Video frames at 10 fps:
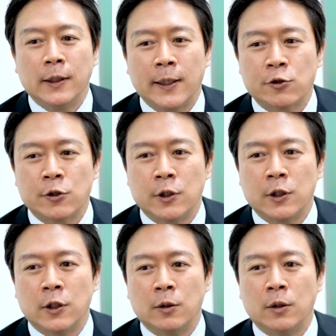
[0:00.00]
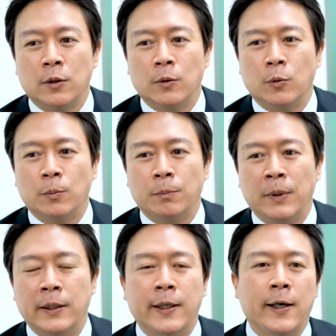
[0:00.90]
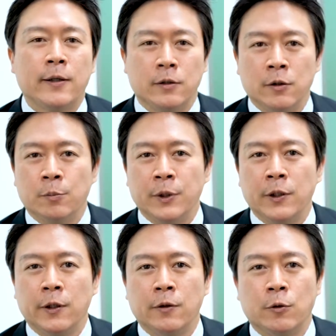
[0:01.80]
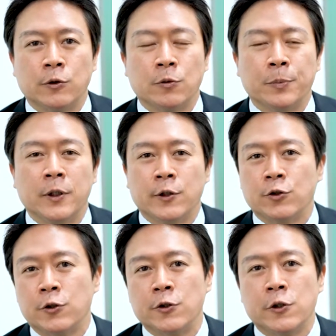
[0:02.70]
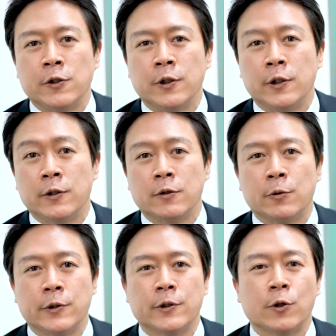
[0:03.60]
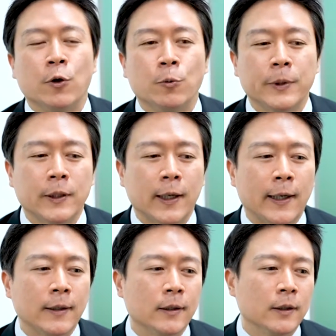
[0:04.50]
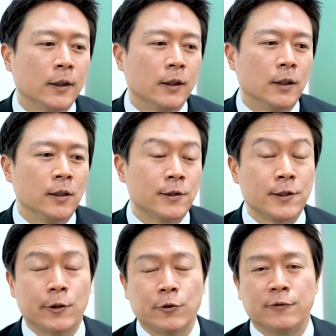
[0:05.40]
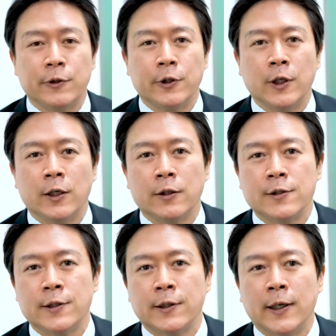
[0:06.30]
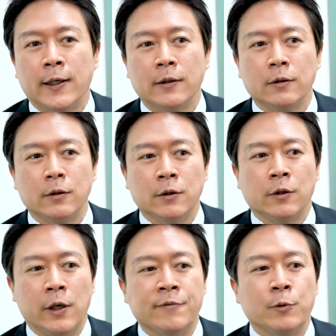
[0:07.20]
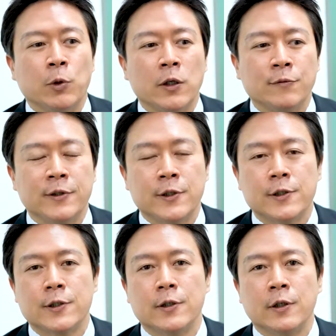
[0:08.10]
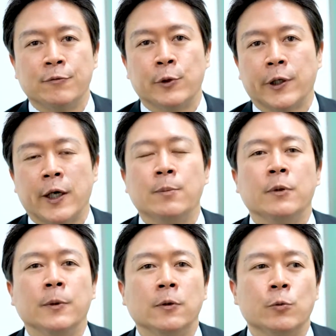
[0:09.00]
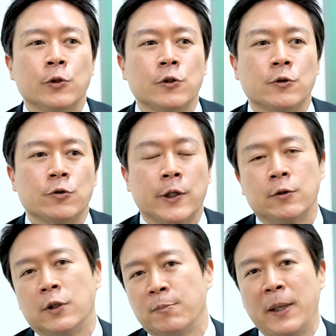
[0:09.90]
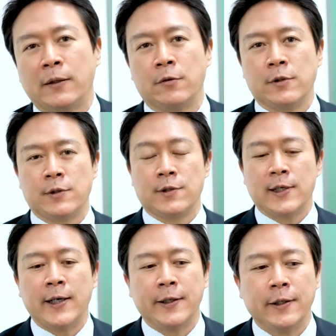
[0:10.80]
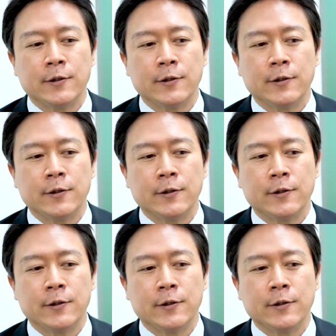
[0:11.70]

Actually, uh, my dad, you know, being an orthopedic surgeon, he has always told me that uh, since I was very young, he said that you know every one of us, if we're capable, we should try to give back to the society.